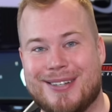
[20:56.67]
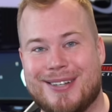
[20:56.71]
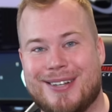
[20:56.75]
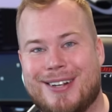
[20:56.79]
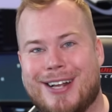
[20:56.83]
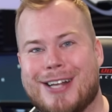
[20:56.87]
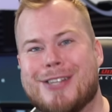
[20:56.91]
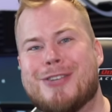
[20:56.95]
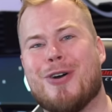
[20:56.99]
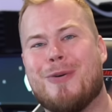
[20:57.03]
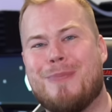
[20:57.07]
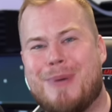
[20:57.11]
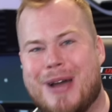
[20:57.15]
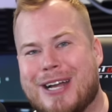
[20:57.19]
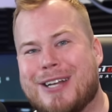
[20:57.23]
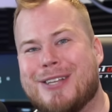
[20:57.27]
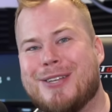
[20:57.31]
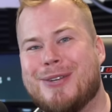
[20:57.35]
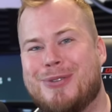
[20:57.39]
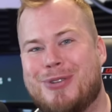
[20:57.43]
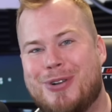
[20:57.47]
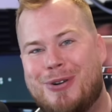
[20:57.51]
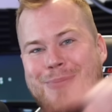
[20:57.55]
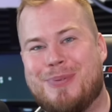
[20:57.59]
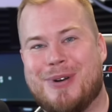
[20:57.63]
Let's go
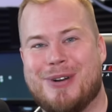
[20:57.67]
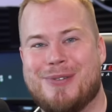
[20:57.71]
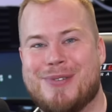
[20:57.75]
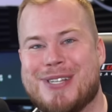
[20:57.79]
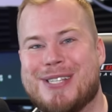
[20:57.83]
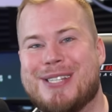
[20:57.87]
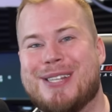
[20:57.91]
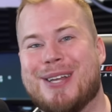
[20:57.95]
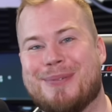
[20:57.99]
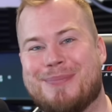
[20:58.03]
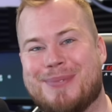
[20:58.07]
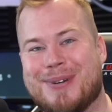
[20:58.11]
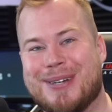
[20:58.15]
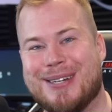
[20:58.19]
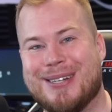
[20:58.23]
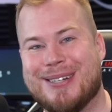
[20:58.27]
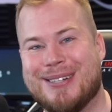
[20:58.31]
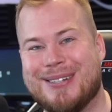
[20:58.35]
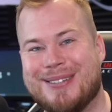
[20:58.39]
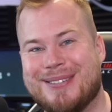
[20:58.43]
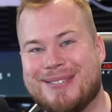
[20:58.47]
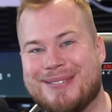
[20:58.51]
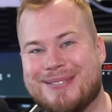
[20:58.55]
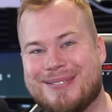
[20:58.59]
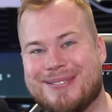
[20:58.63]
back to the previous topic.
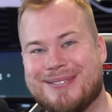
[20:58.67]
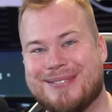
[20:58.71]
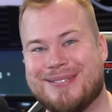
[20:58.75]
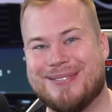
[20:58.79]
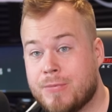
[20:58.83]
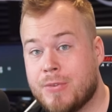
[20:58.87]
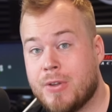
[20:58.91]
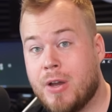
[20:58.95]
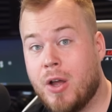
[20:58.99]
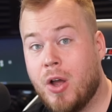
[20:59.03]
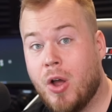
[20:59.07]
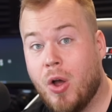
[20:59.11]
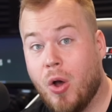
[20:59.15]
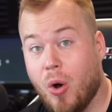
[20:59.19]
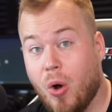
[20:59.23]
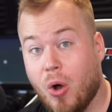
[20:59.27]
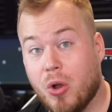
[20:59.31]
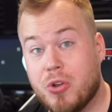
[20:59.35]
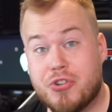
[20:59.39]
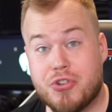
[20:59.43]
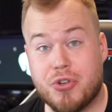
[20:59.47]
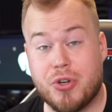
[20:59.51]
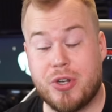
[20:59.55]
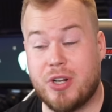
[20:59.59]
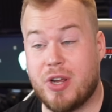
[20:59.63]

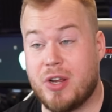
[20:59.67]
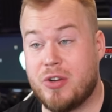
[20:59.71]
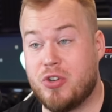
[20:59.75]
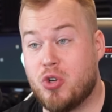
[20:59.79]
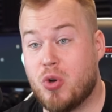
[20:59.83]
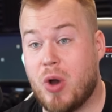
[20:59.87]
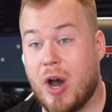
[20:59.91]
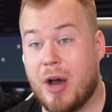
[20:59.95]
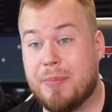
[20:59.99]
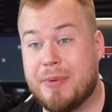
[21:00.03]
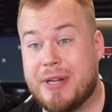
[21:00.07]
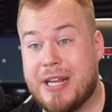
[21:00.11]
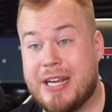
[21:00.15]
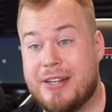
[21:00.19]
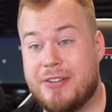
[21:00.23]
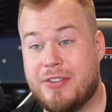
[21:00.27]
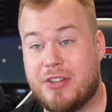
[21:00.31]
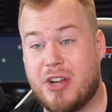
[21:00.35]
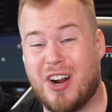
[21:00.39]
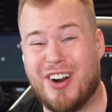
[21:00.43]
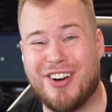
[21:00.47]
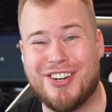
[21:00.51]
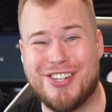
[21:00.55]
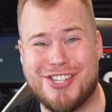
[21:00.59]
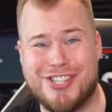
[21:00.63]
Also, in a new update,
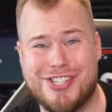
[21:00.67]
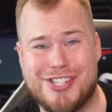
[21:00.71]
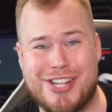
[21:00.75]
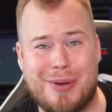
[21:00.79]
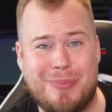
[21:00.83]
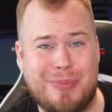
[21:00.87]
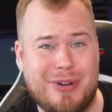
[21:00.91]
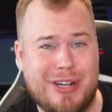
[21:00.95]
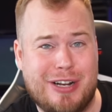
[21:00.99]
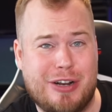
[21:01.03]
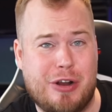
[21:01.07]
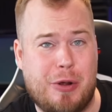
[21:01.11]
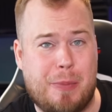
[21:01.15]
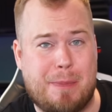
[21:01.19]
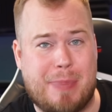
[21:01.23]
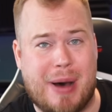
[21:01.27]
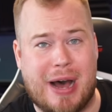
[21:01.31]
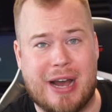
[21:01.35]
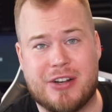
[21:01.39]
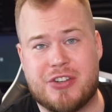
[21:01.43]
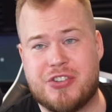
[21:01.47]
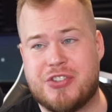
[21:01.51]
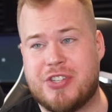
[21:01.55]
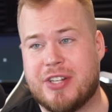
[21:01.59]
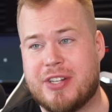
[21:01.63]
there are some little
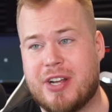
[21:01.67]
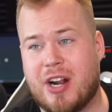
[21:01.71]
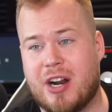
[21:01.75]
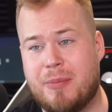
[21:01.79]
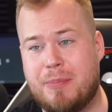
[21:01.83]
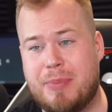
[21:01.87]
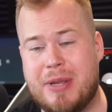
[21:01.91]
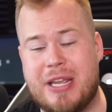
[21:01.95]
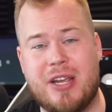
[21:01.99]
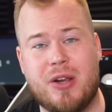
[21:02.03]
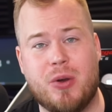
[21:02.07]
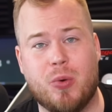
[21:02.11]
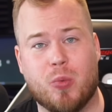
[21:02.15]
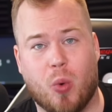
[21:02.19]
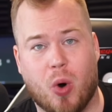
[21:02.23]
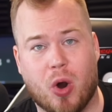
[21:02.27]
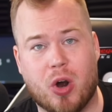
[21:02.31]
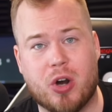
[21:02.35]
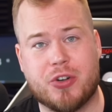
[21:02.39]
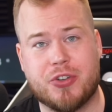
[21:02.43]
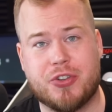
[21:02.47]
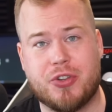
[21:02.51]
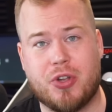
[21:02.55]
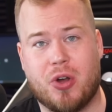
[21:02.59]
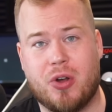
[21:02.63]
bugs that are being
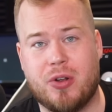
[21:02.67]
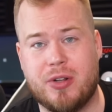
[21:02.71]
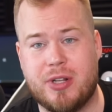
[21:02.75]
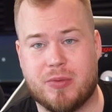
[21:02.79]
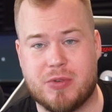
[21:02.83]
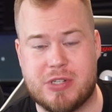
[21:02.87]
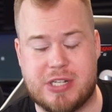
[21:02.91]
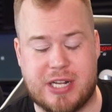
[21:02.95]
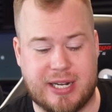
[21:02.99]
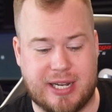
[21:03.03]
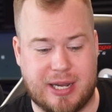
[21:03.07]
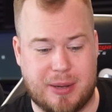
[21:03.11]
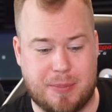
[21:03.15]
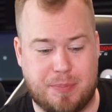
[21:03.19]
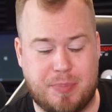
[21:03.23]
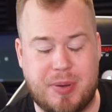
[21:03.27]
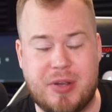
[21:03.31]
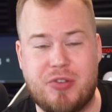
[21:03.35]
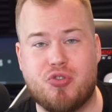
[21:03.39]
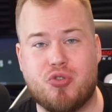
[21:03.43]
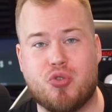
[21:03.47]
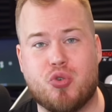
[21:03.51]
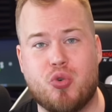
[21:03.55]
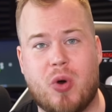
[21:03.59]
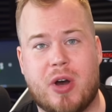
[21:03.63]
worked on. There was like a
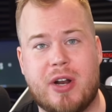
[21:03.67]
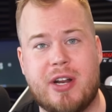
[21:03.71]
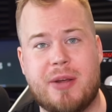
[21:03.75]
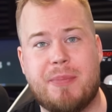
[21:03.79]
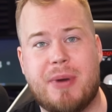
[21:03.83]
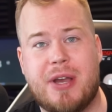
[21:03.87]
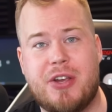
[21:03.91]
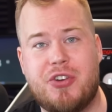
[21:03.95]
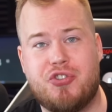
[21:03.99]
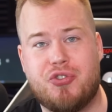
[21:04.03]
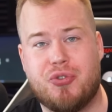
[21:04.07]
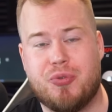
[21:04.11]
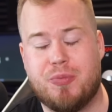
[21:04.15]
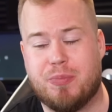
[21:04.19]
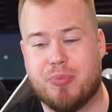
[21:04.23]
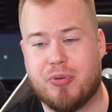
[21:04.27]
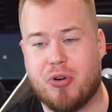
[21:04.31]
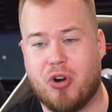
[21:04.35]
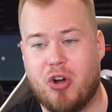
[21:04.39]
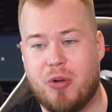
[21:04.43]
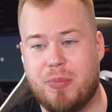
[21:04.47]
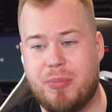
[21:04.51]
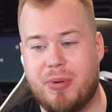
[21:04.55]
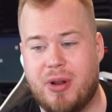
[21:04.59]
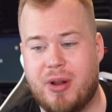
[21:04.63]
pit crew animation
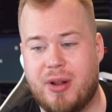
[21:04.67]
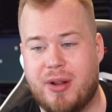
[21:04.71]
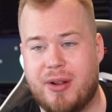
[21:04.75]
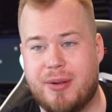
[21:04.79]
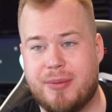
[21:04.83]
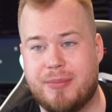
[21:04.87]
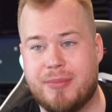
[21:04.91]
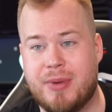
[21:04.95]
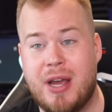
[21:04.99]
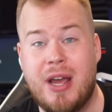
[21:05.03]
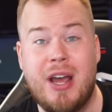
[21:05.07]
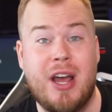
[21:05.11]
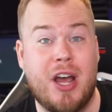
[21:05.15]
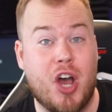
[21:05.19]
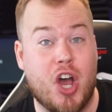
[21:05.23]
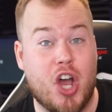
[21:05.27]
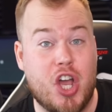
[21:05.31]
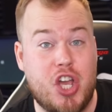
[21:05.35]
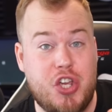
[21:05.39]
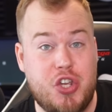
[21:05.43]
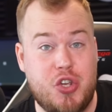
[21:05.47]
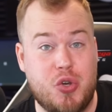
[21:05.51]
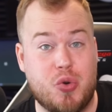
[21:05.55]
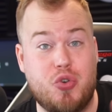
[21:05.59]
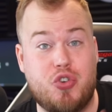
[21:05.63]
problem, a
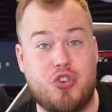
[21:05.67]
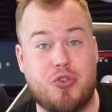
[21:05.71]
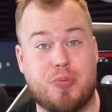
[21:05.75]
huge